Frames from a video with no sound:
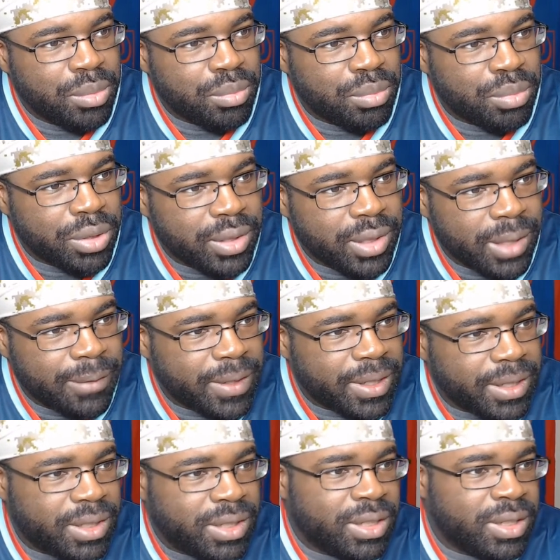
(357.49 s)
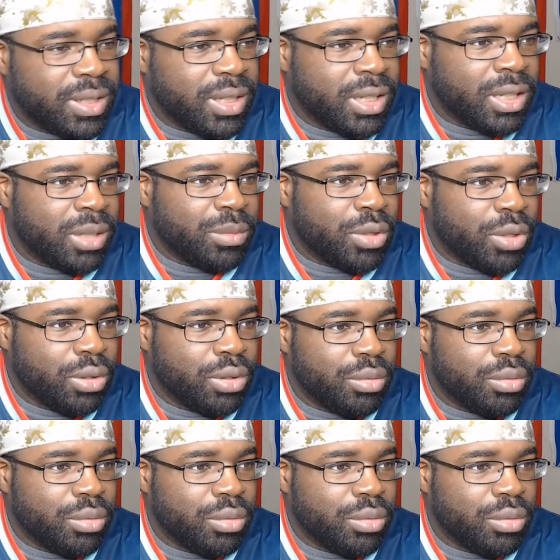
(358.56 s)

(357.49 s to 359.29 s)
Bugnevic, Colton